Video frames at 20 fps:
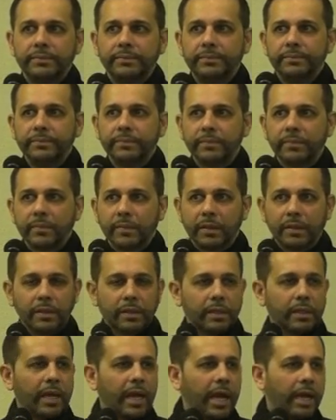Hmm?
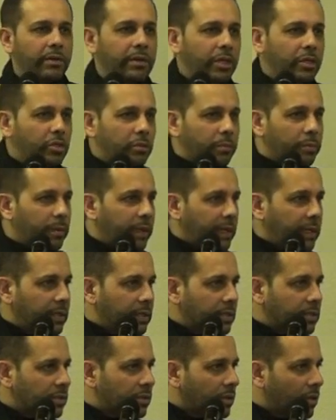How did you
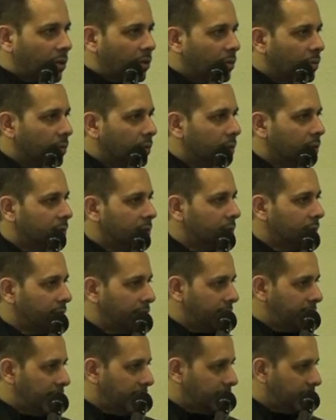bring this throne?
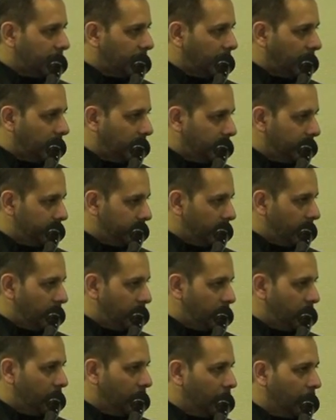He's asking,
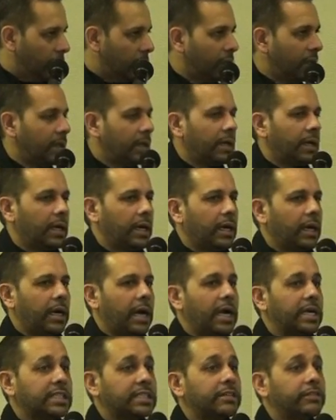as you know,
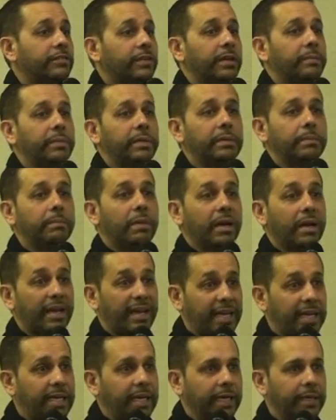uh, Asif ibn
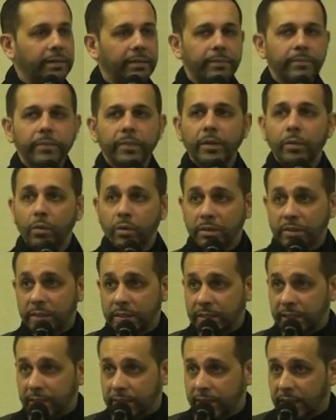Barkhiyyah was
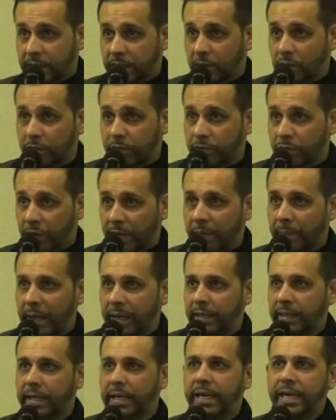the successor of
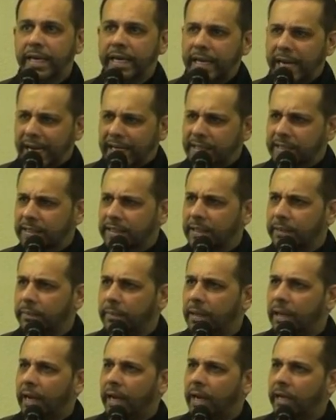Suleiman. He asks
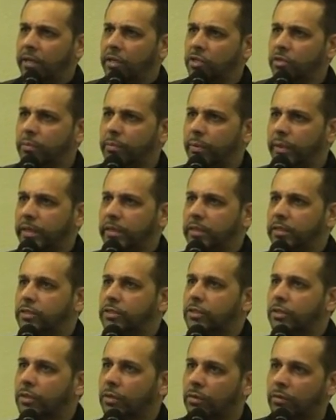him, how did you bring
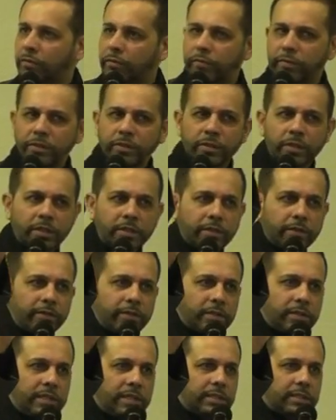this throne from such a
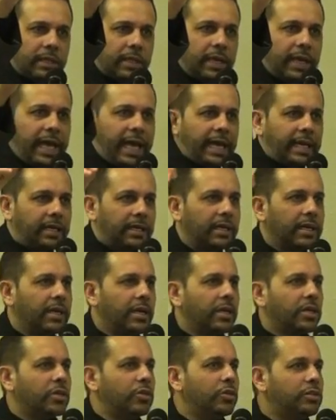distant land?
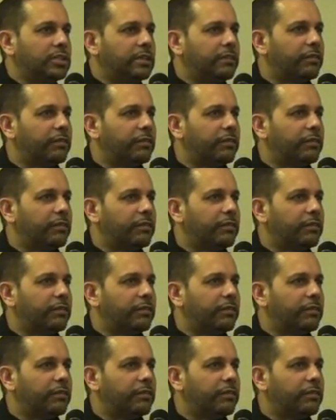You